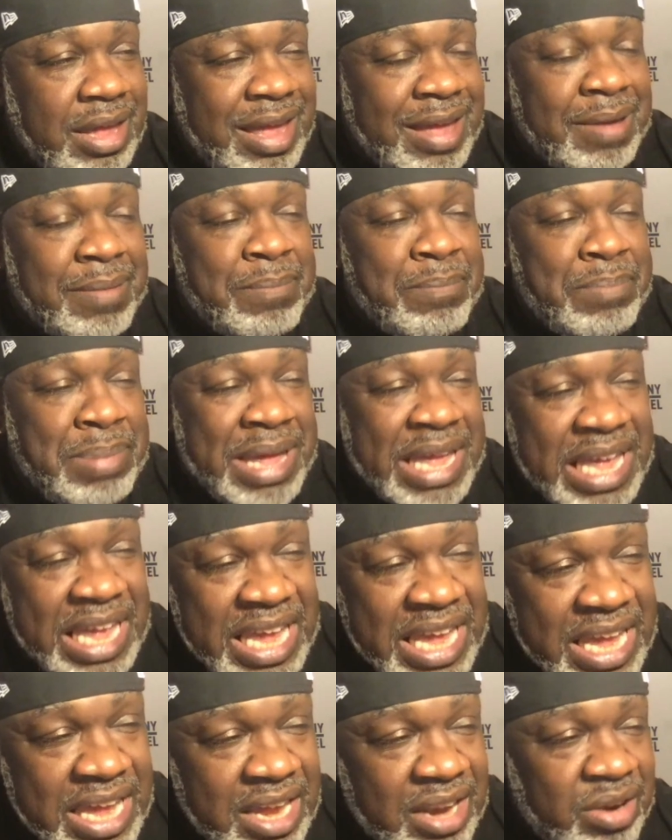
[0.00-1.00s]

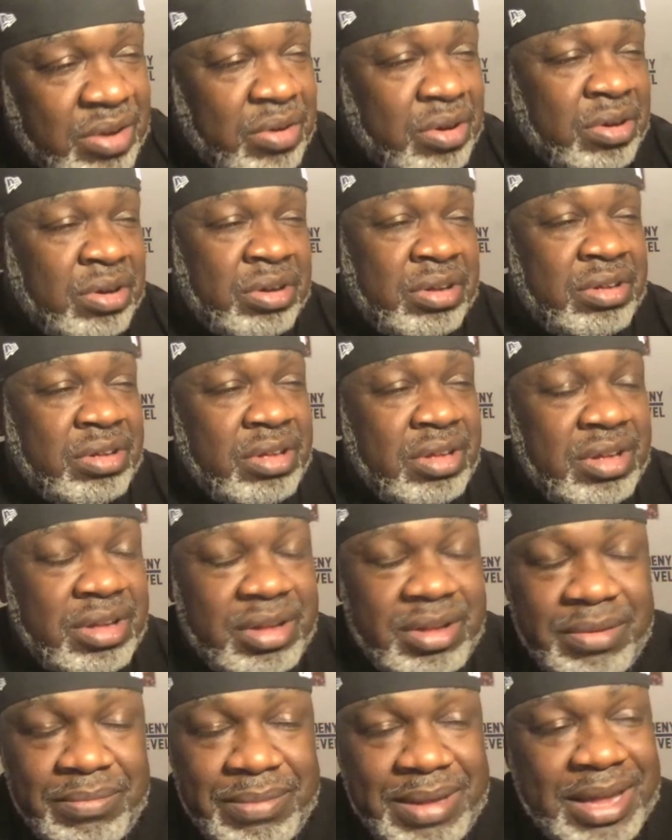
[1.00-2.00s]
Embiid or
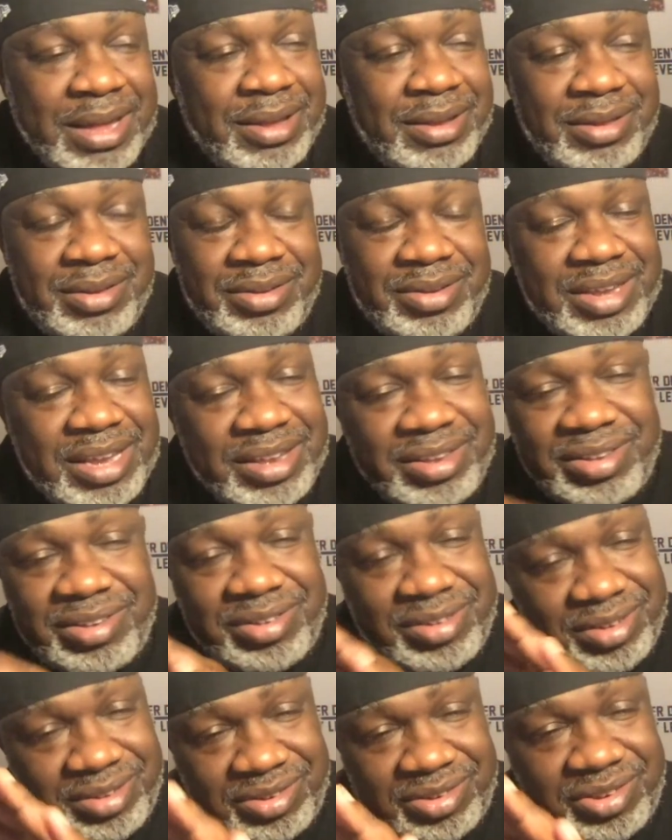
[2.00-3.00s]
just
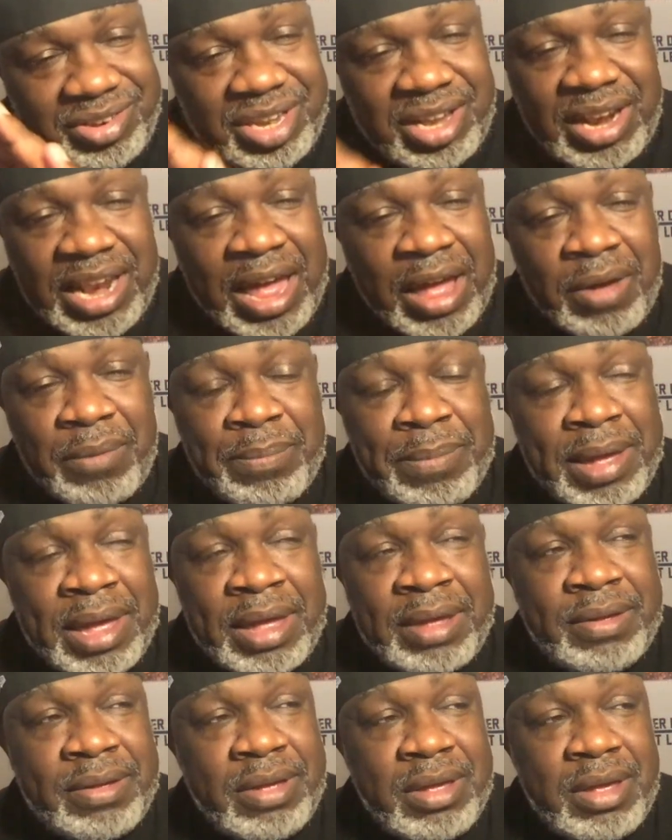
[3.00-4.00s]
chill out, man.